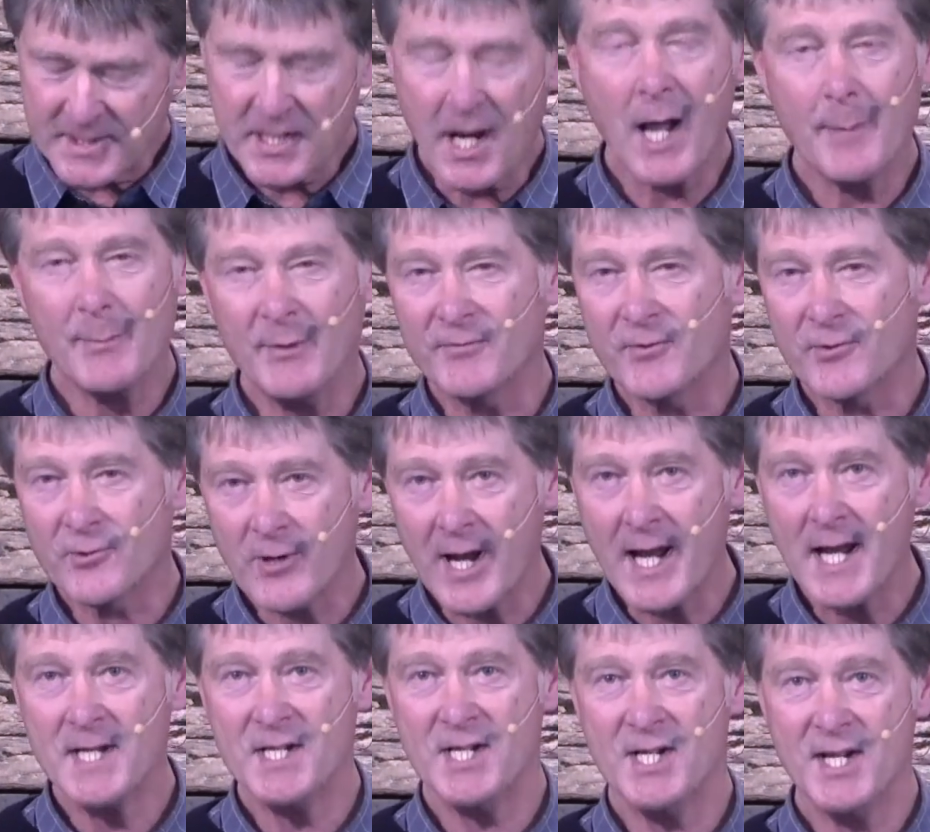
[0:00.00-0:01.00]
in a time of
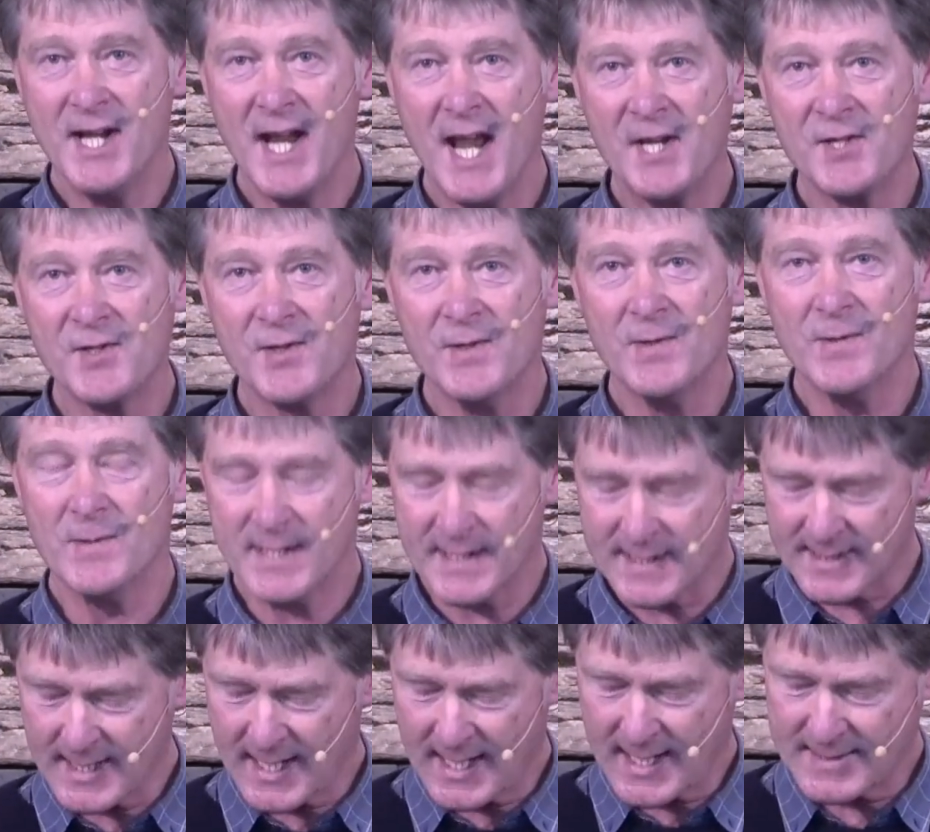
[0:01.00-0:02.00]
great national
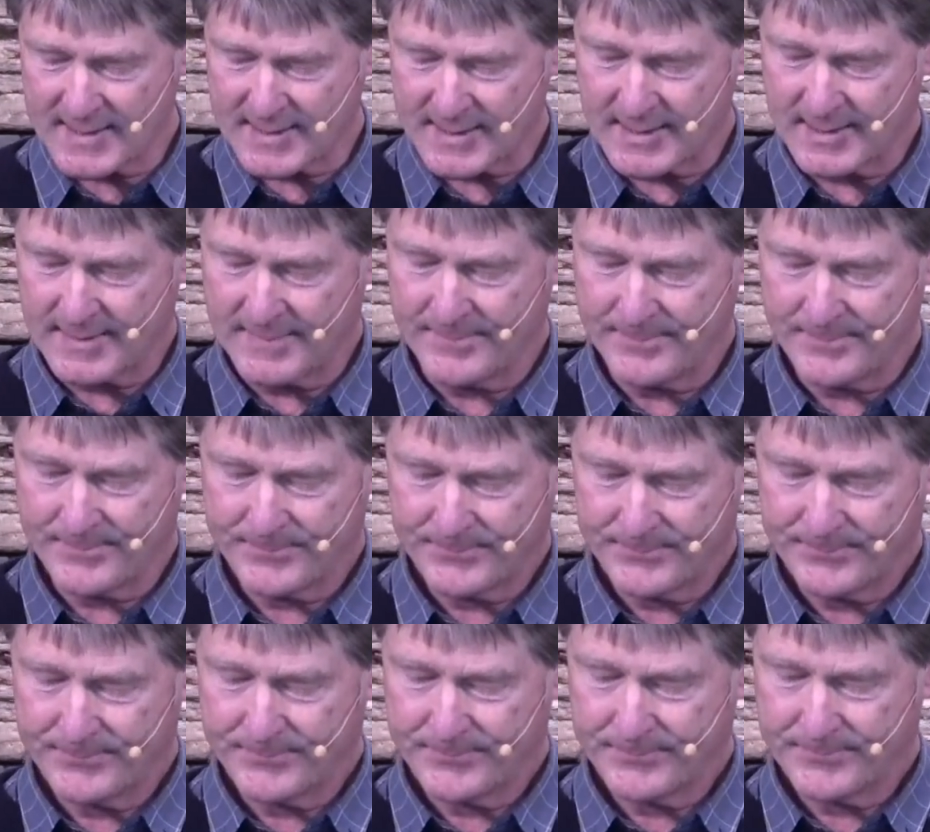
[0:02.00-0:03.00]
disaster.
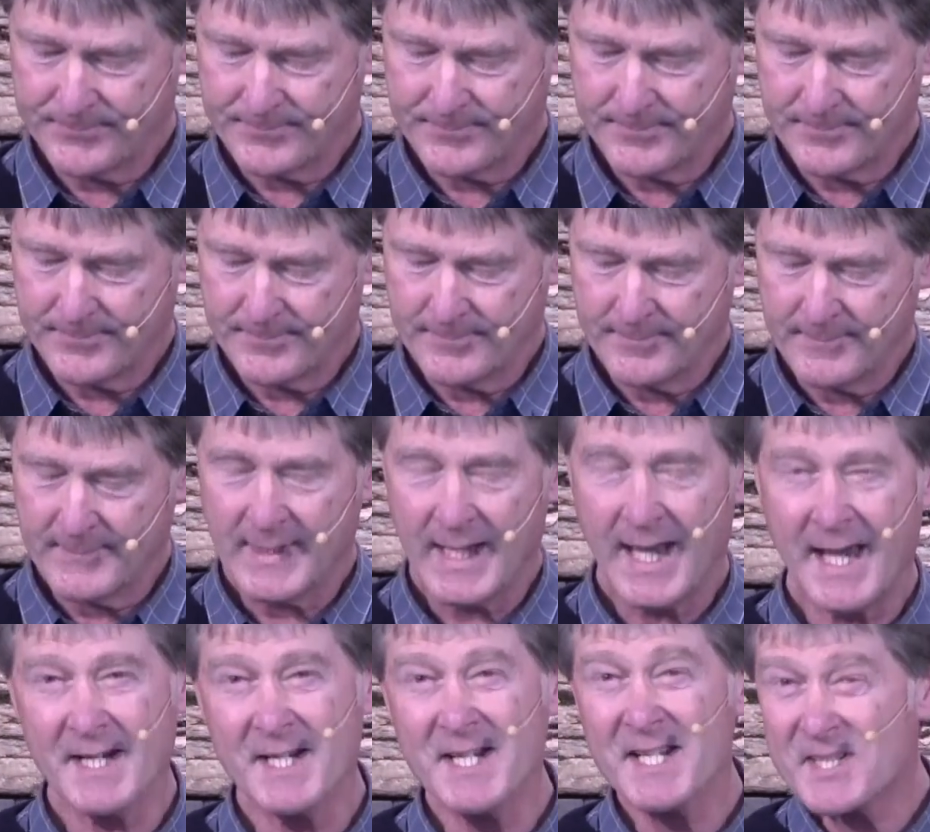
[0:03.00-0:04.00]

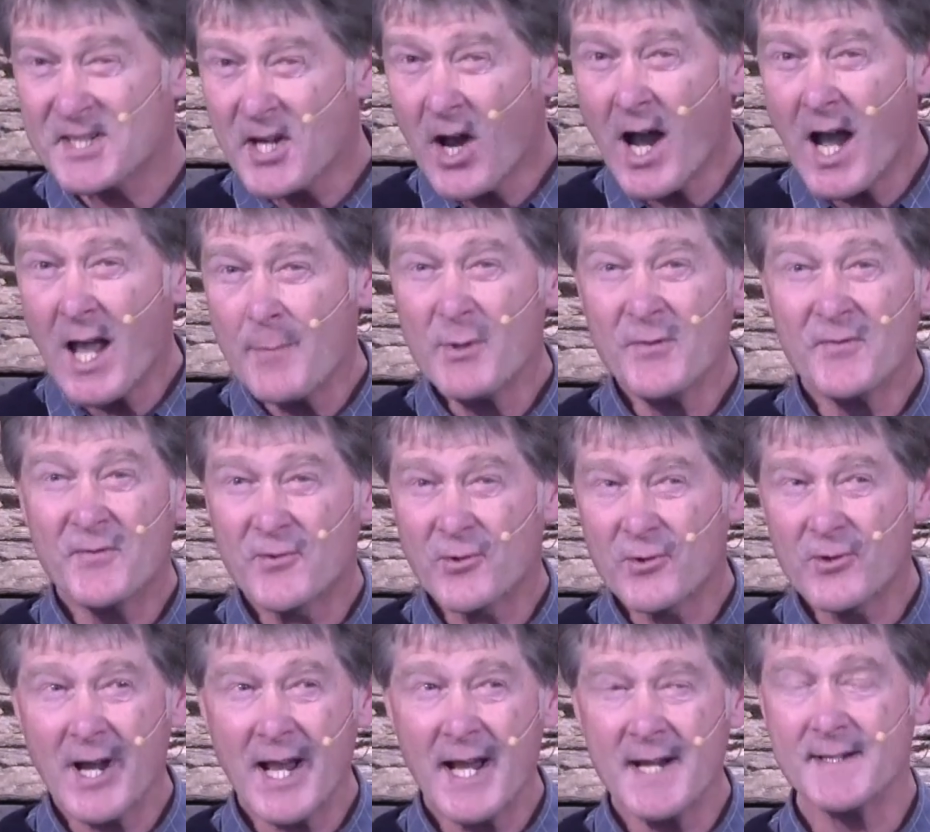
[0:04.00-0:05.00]
and in a time of
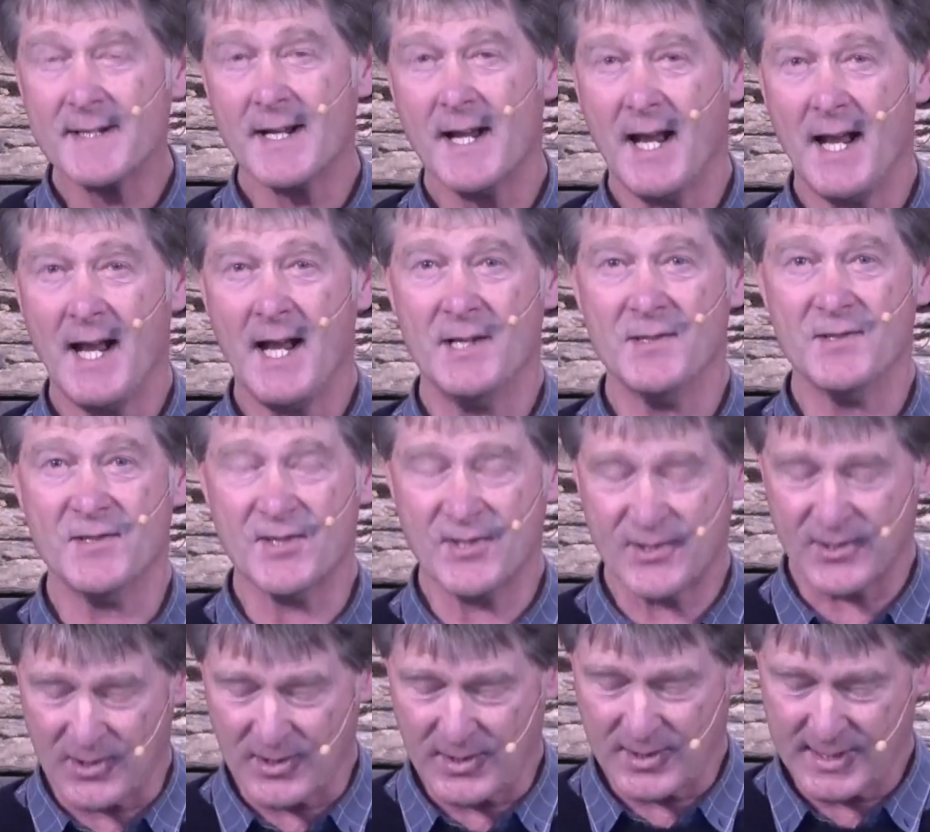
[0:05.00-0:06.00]
great
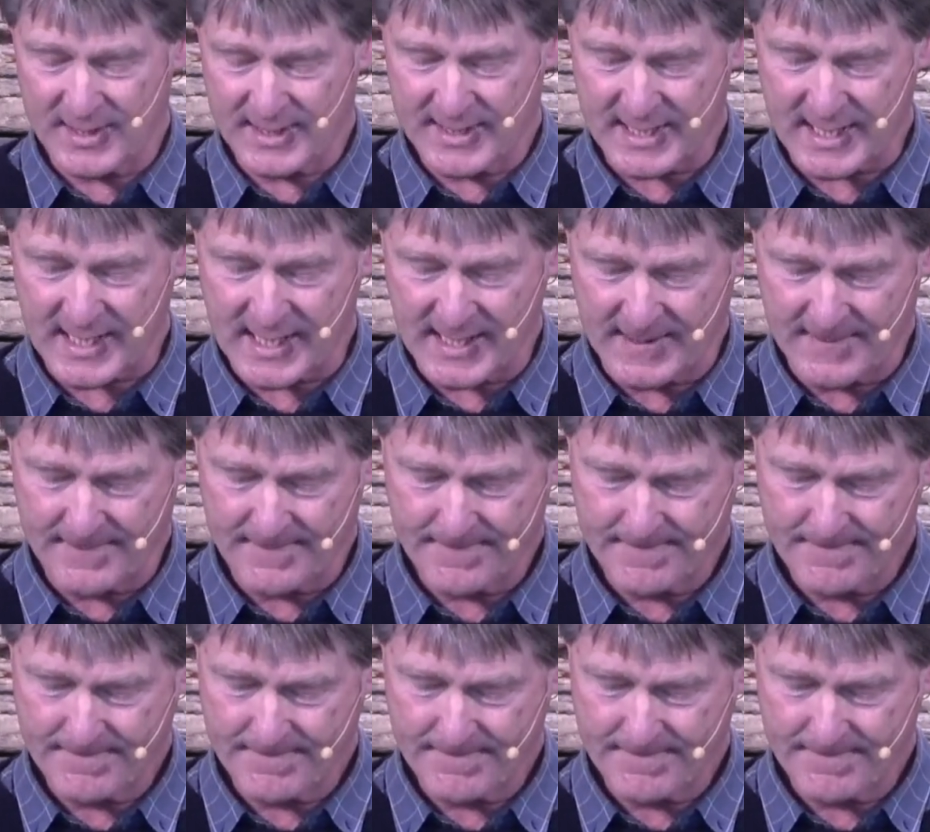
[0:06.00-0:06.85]
uncertainty.